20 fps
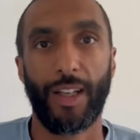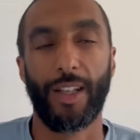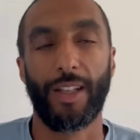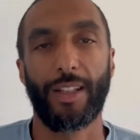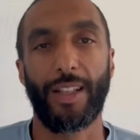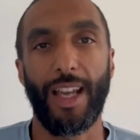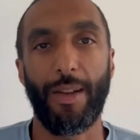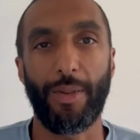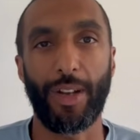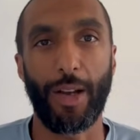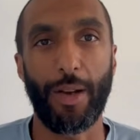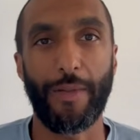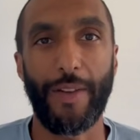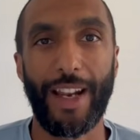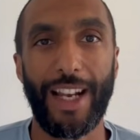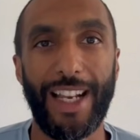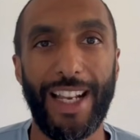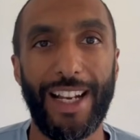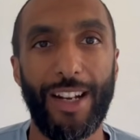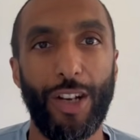So there we go. We've had
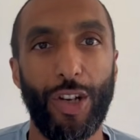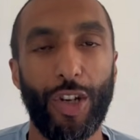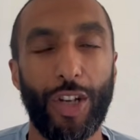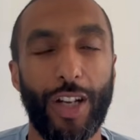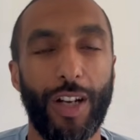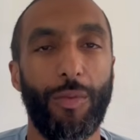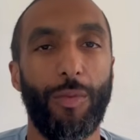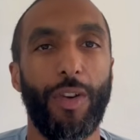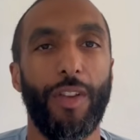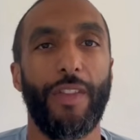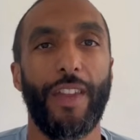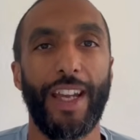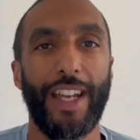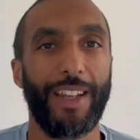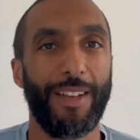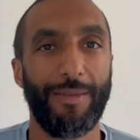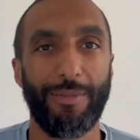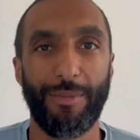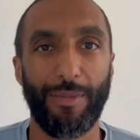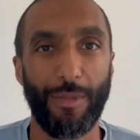a little look at what
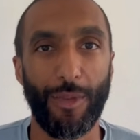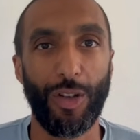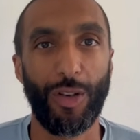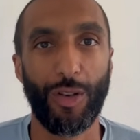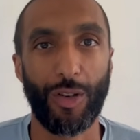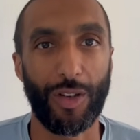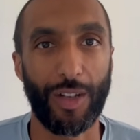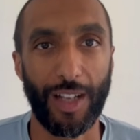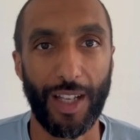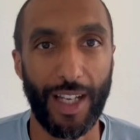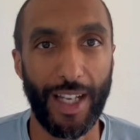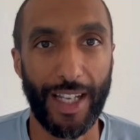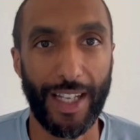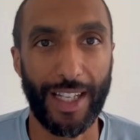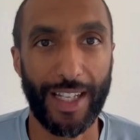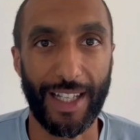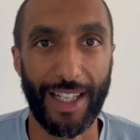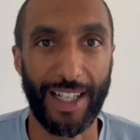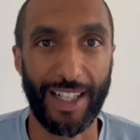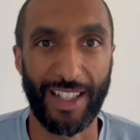they look
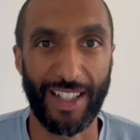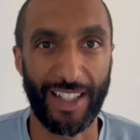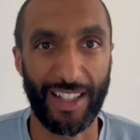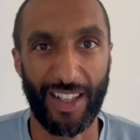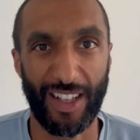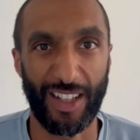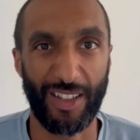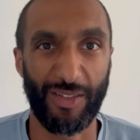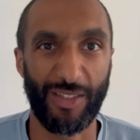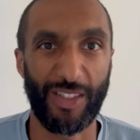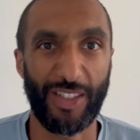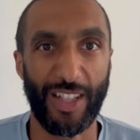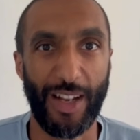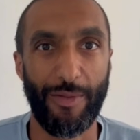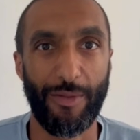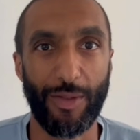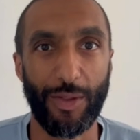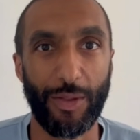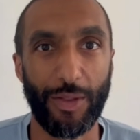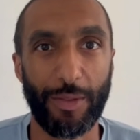like and the kind of
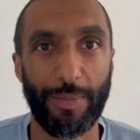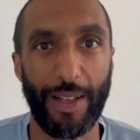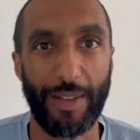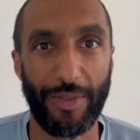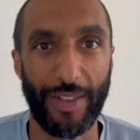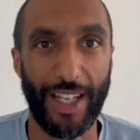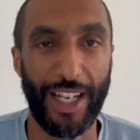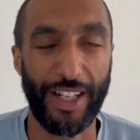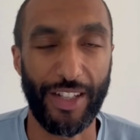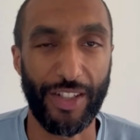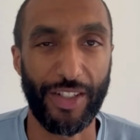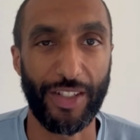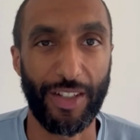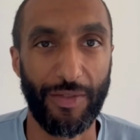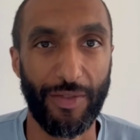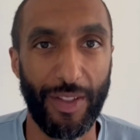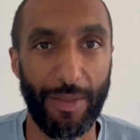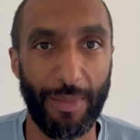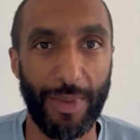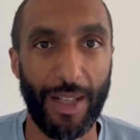general specifications
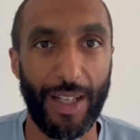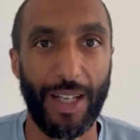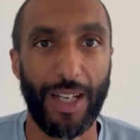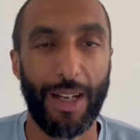of them.